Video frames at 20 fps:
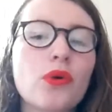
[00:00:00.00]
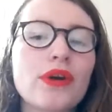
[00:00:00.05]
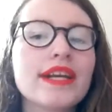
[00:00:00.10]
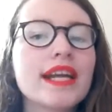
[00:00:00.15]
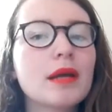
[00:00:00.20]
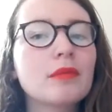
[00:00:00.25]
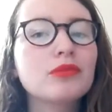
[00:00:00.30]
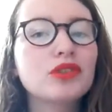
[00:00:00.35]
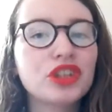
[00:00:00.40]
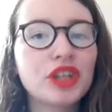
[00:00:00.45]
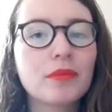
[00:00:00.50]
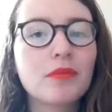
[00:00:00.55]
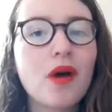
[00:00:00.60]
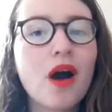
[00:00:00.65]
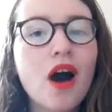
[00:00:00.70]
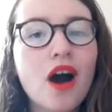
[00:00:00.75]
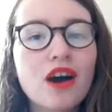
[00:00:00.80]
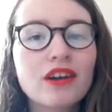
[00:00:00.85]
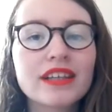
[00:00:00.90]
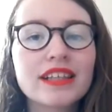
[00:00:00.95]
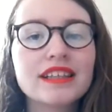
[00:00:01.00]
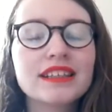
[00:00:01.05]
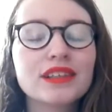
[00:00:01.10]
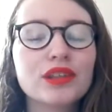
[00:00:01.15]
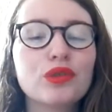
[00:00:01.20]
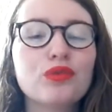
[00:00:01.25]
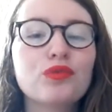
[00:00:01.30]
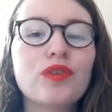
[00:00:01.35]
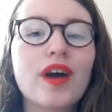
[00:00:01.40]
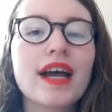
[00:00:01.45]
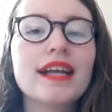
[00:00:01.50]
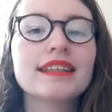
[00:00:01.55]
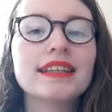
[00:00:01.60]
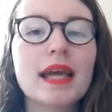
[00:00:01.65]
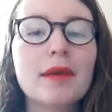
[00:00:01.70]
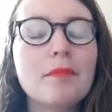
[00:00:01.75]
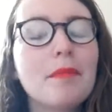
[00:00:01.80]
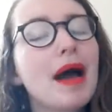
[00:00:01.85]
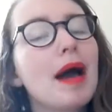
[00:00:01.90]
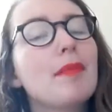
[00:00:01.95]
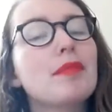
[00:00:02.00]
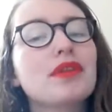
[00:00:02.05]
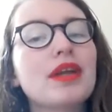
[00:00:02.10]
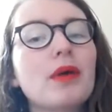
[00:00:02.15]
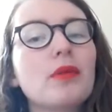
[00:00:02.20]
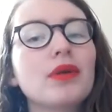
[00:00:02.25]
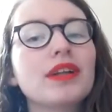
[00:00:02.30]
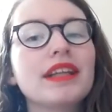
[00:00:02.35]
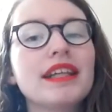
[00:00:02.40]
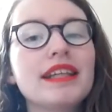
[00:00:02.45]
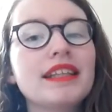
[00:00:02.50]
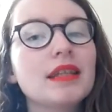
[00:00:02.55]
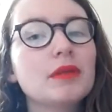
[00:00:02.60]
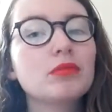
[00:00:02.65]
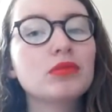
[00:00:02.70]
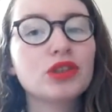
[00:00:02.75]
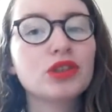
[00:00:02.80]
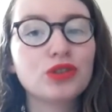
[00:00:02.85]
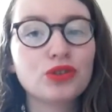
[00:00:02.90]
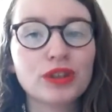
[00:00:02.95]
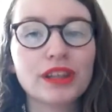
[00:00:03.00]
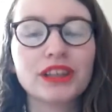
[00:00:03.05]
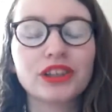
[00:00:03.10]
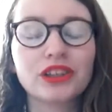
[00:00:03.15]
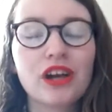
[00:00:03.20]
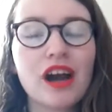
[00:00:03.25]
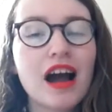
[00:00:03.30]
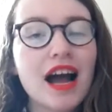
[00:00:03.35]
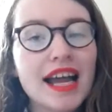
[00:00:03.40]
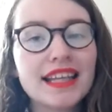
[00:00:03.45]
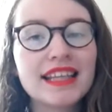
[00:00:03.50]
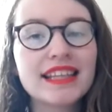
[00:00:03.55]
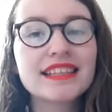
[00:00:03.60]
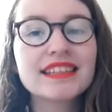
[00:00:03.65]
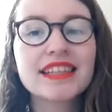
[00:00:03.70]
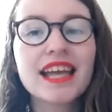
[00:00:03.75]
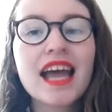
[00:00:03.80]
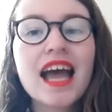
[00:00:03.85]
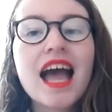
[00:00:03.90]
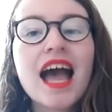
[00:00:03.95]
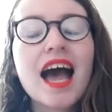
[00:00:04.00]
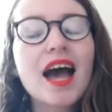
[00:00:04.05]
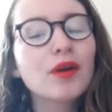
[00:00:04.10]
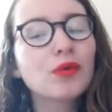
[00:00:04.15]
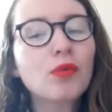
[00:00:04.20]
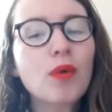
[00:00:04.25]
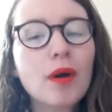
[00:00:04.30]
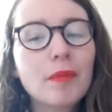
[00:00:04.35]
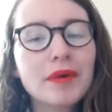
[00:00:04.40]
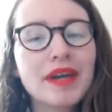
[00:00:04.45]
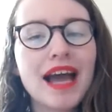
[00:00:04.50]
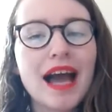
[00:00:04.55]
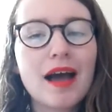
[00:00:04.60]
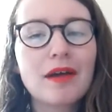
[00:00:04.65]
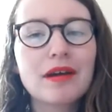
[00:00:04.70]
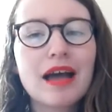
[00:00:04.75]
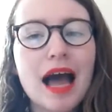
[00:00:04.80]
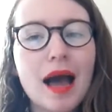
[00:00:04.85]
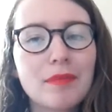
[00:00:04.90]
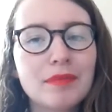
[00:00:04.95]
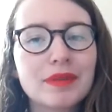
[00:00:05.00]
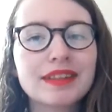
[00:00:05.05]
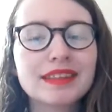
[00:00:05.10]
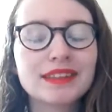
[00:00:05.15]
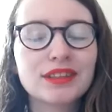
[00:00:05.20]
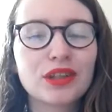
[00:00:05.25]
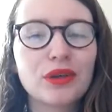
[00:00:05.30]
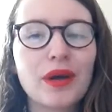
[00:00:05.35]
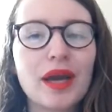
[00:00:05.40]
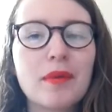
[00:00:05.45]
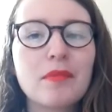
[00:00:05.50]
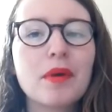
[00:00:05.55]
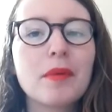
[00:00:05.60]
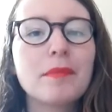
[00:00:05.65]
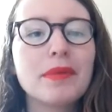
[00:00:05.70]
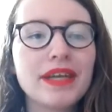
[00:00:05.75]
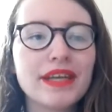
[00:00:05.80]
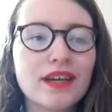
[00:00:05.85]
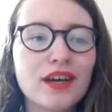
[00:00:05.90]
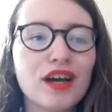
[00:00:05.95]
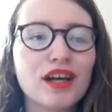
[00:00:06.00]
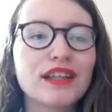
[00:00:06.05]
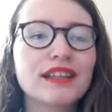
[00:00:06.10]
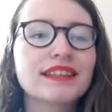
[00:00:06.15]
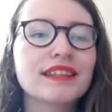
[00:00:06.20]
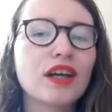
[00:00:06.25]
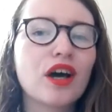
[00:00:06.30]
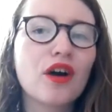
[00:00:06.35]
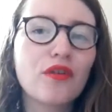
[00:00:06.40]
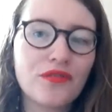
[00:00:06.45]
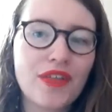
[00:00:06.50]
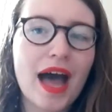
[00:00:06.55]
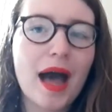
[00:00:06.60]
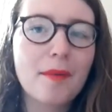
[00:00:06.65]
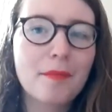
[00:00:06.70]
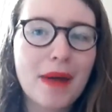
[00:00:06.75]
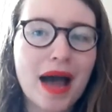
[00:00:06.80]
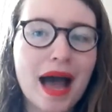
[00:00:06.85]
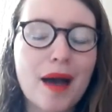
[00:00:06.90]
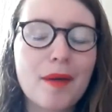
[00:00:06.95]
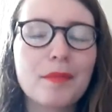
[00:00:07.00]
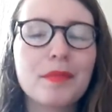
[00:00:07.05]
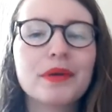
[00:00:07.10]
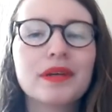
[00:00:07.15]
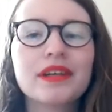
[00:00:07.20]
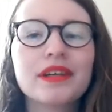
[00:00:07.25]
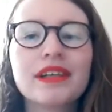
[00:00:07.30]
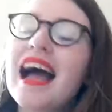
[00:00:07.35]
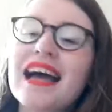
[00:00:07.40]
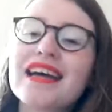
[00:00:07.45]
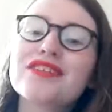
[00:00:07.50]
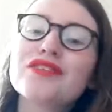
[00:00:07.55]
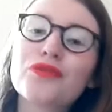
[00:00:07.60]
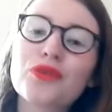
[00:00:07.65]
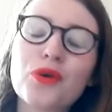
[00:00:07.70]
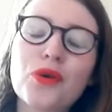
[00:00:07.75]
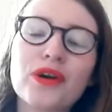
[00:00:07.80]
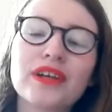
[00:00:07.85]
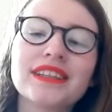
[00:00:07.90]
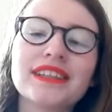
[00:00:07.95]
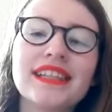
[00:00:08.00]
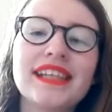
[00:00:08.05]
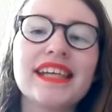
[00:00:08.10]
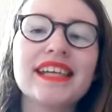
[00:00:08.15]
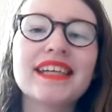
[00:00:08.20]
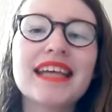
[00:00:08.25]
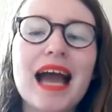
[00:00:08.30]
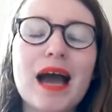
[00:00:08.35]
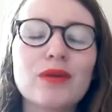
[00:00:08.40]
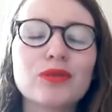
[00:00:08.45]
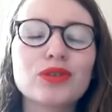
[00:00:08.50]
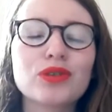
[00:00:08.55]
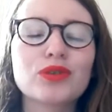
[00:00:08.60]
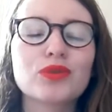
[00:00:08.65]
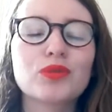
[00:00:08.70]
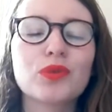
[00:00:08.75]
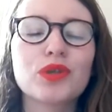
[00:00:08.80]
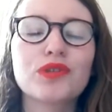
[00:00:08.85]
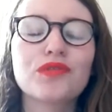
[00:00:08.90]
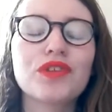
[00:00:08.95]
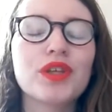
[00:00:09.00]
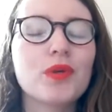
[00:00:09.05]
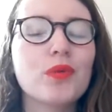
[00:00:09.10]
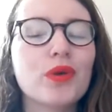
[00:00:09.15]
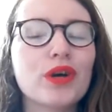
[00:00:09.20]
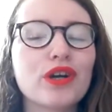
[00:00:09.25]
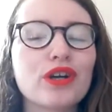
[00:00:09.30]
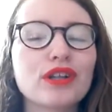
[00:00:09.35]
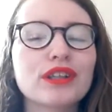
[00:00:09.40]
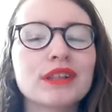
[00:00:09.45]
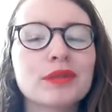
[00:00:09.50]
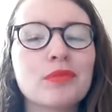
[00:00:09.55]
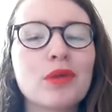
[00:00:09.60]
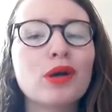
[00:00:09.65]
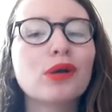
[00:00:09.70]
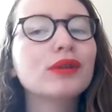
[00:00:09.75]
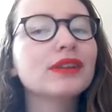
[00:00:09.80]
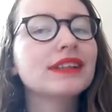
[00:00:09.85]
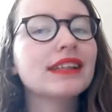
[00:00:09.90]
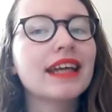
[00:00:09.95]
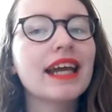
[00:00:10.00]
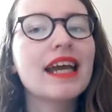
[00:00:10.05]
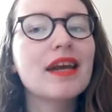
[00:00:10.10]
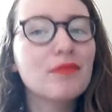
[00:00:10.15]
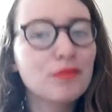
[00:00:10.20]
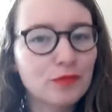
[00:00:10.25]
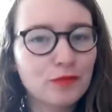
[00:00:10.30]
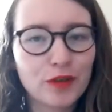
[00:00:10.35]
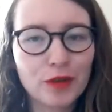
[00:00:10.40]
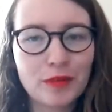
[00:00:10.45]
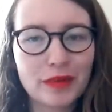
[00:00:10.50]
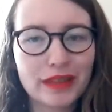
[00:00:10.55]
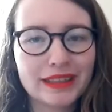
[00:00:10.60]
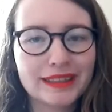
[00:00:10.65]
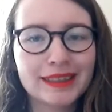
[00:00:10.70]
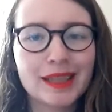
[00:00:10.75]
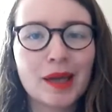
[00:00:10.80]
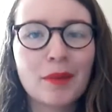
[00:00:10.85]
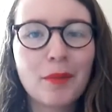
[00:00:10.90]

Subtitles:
boy named Jim Hawkins who finds a map that will lead him to Treasure Island, and what happens to him because of that map. And of course, he encounters one of the world's most infamous